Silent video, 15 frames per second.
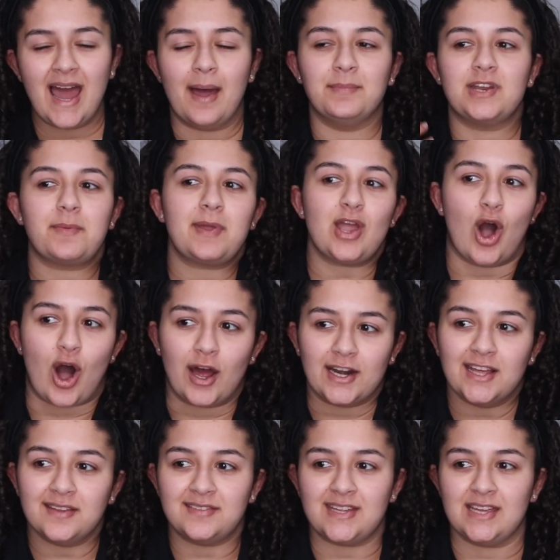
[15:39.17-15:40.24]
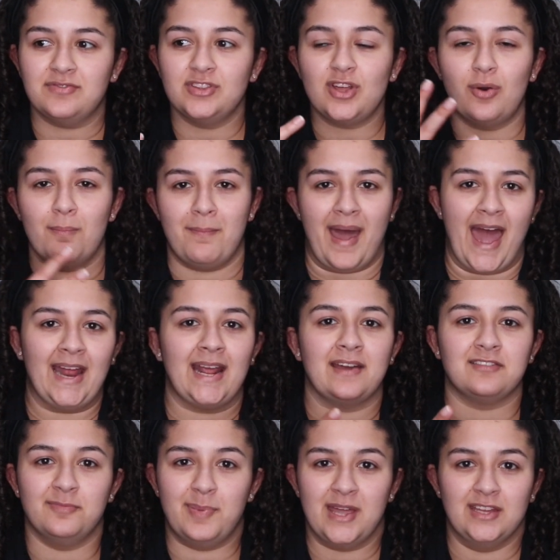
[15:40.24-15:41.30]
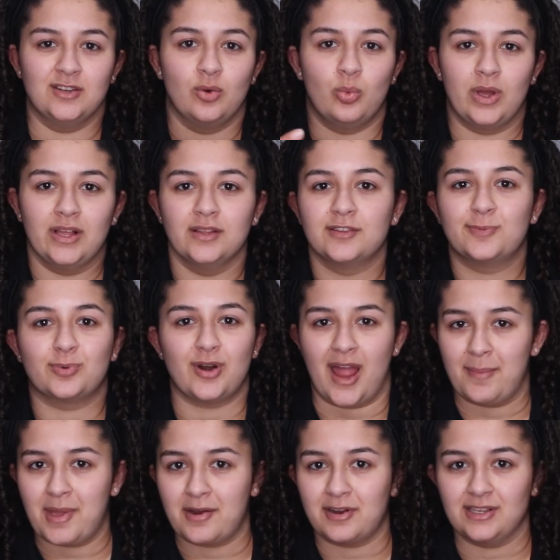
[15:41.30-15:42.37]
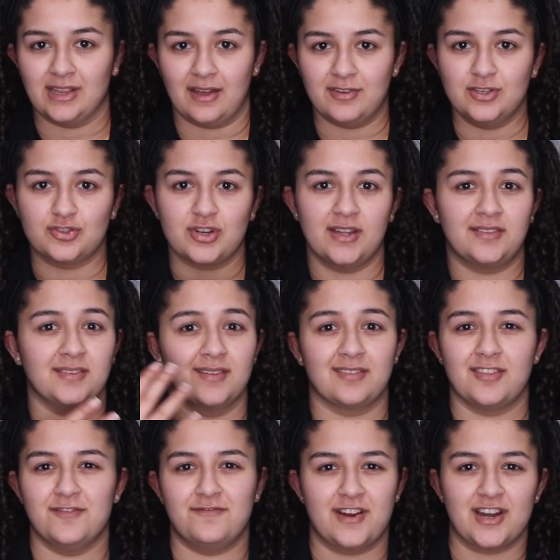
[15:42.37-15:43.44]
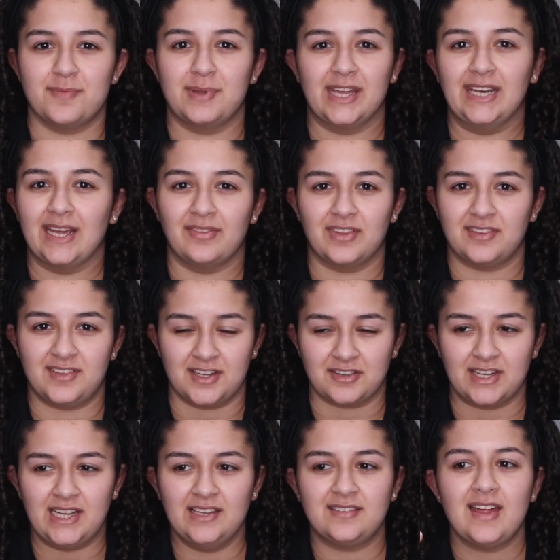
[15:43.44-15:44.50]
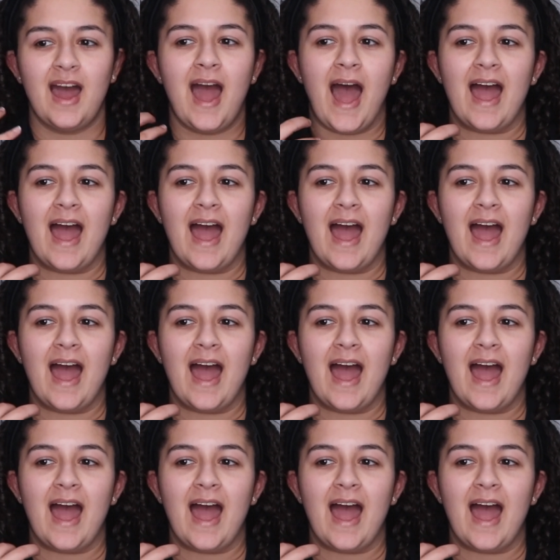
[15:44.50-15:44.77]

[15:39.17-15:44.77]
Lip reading: I'm gonna be honest, even though Matt has been Will's primary love interest since the very beginning of the series,